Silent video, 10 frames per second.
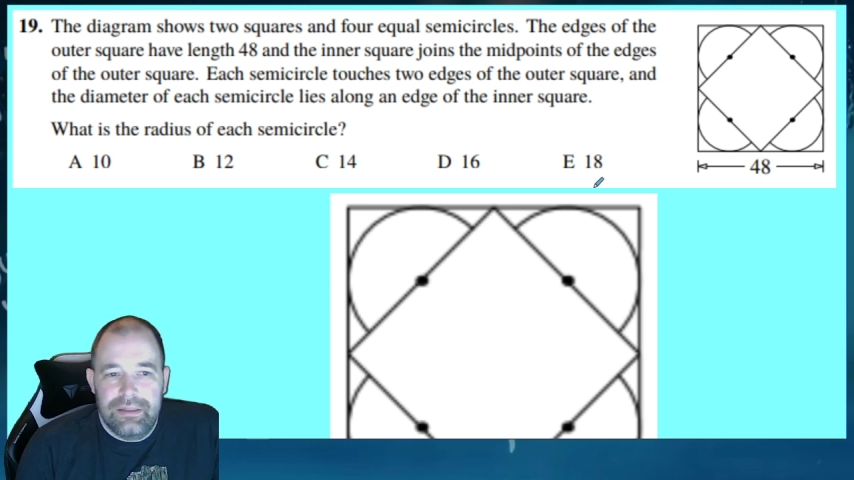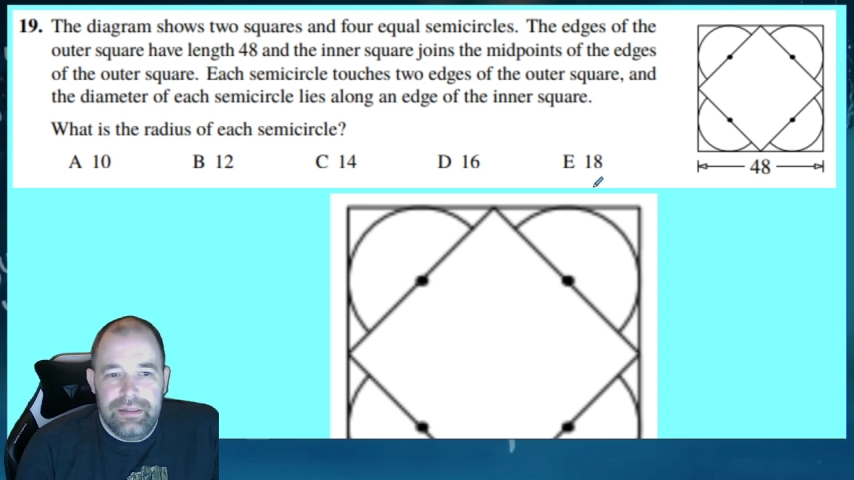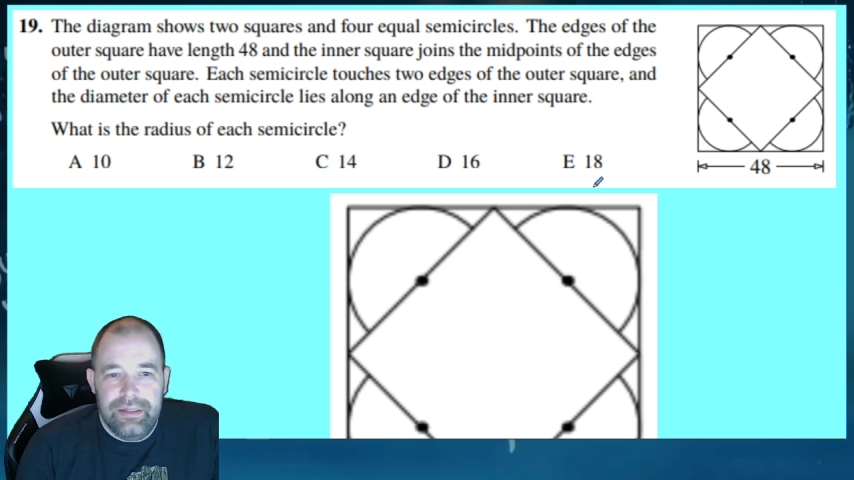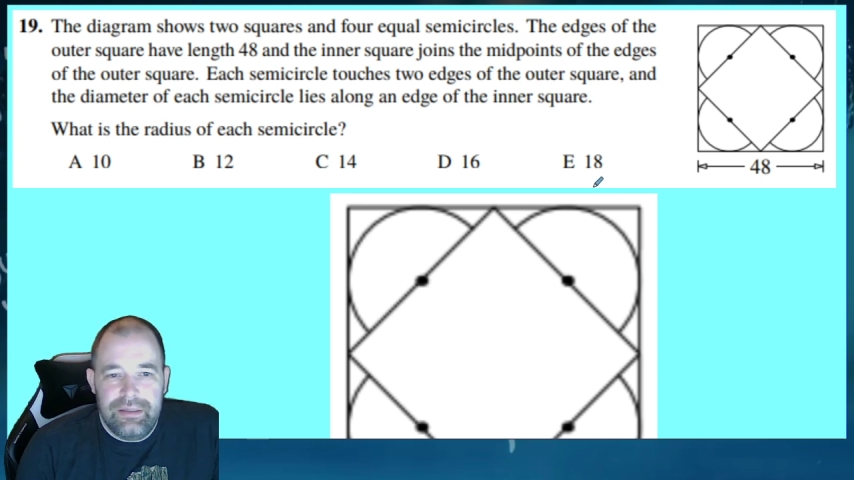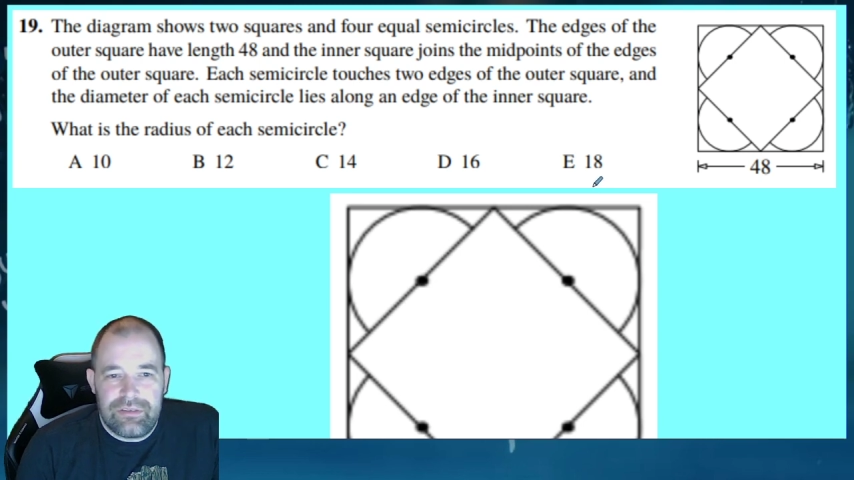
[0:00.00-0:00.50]

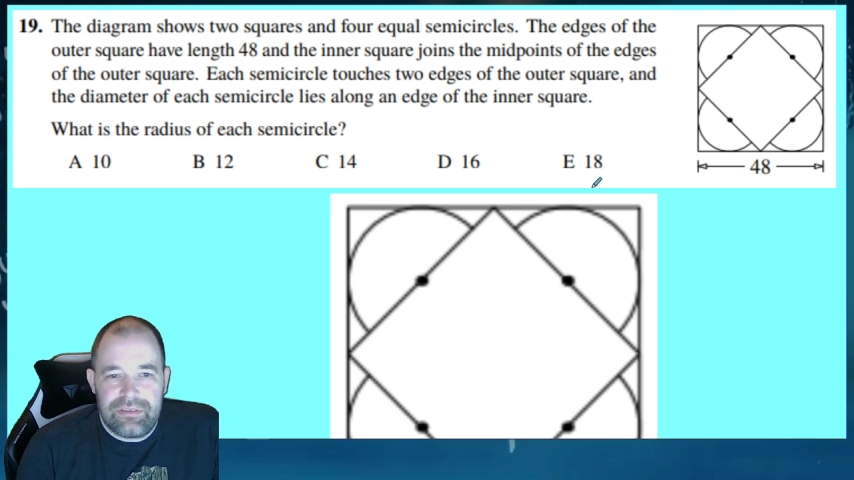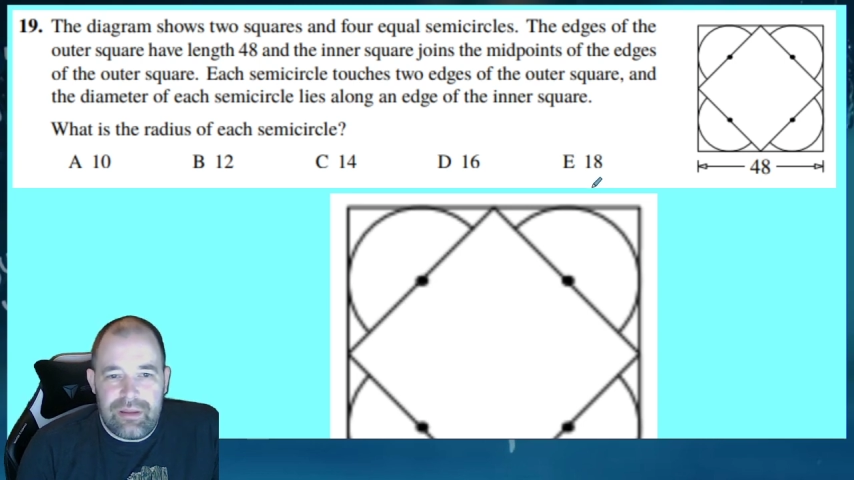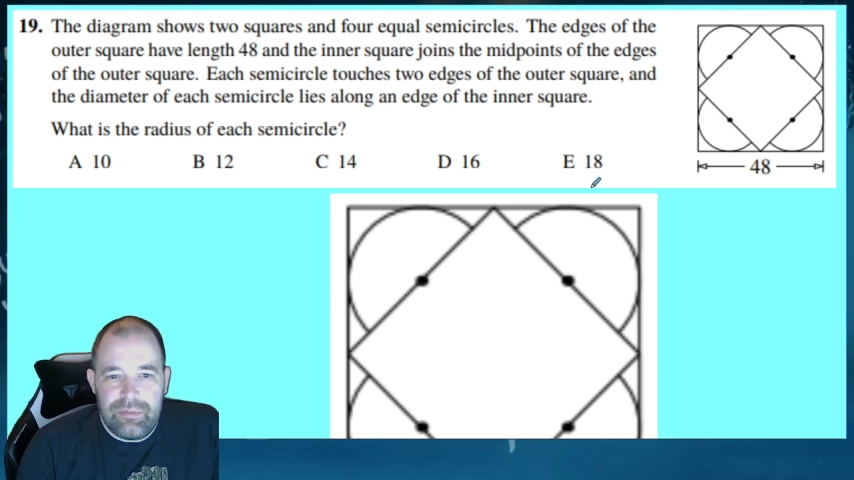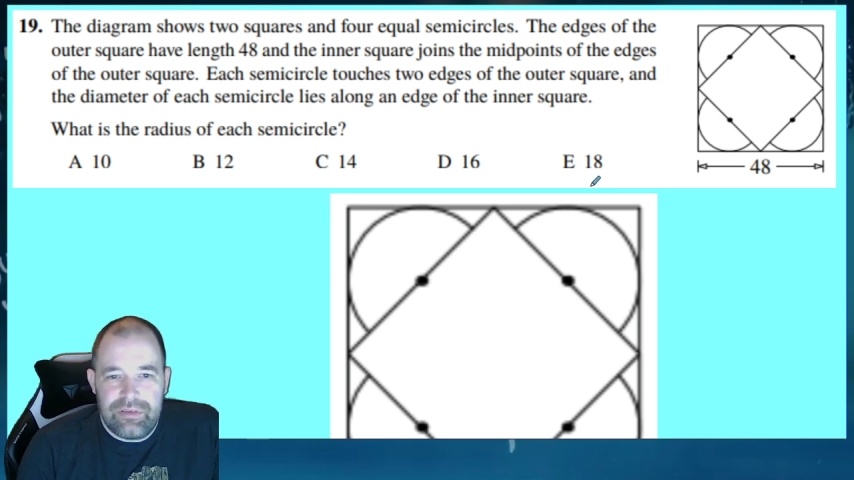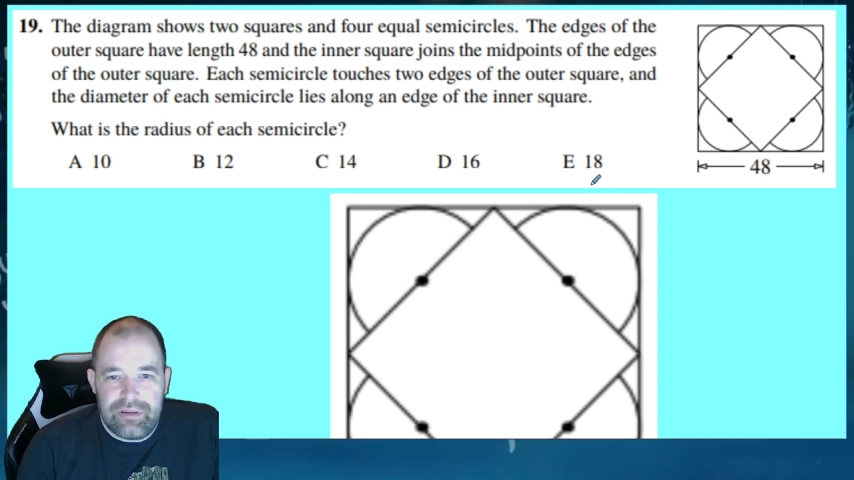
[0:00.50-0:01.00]
Each
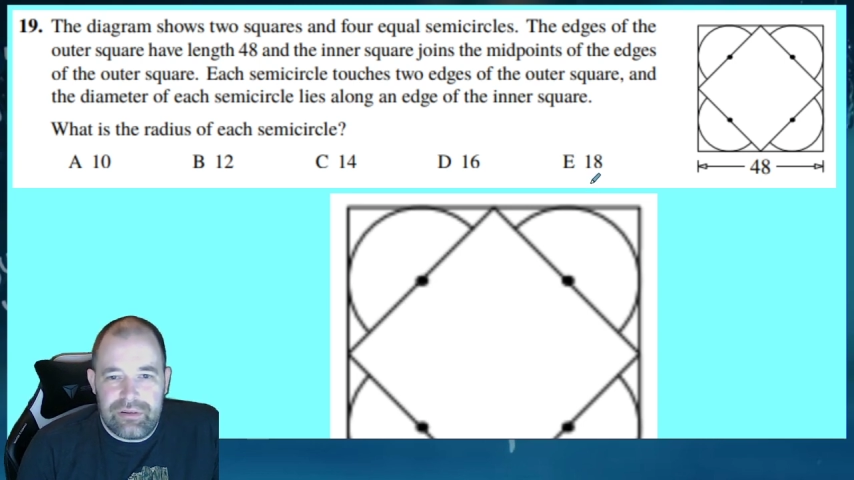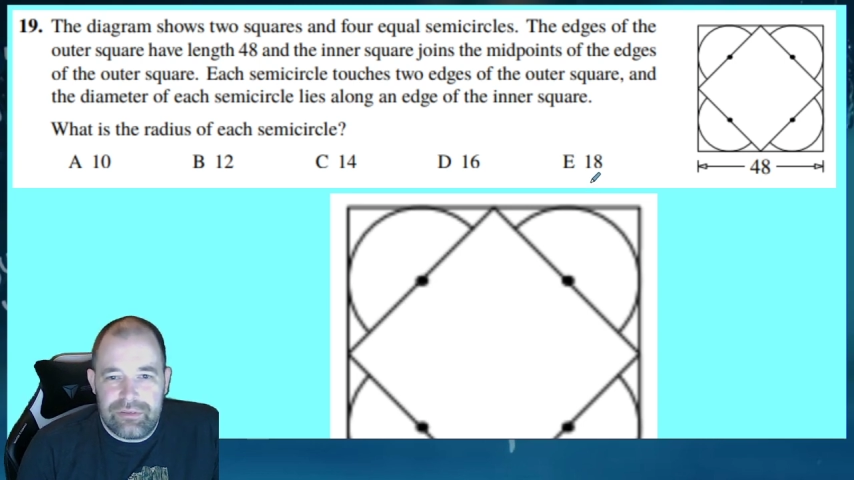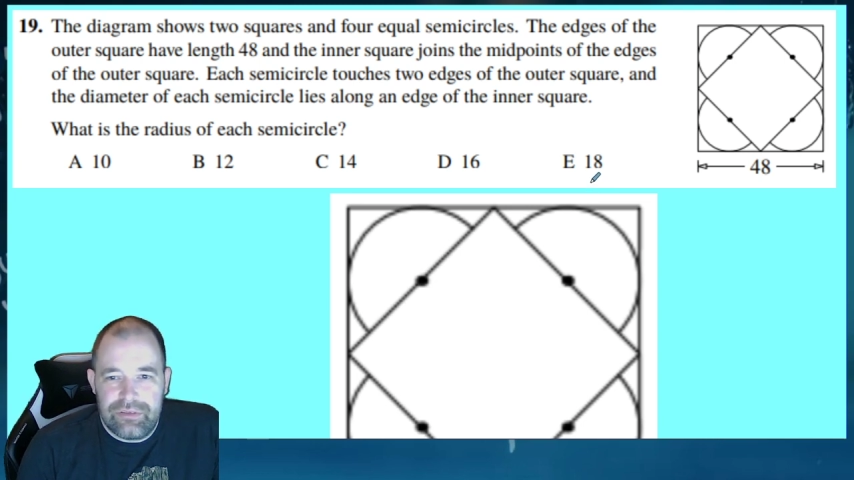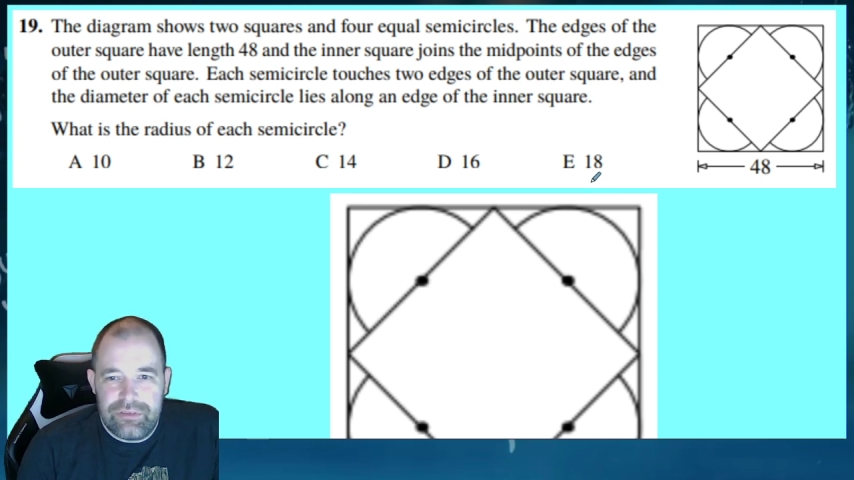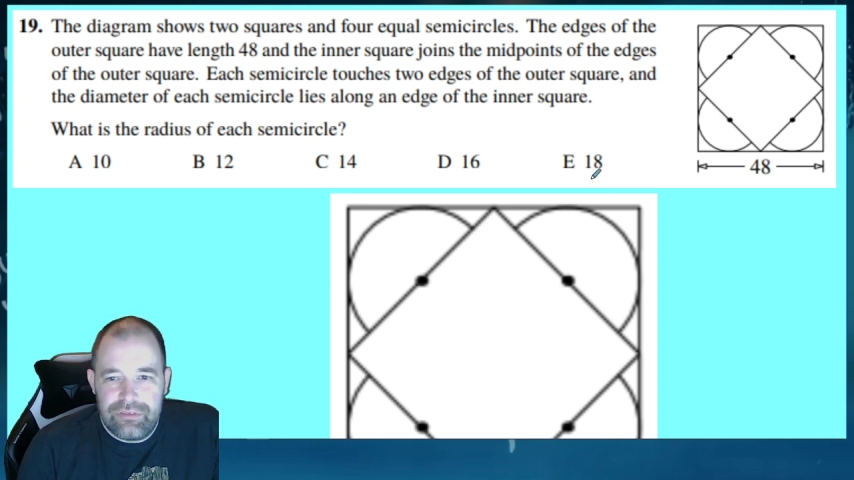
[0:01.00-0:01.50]
semicircle touches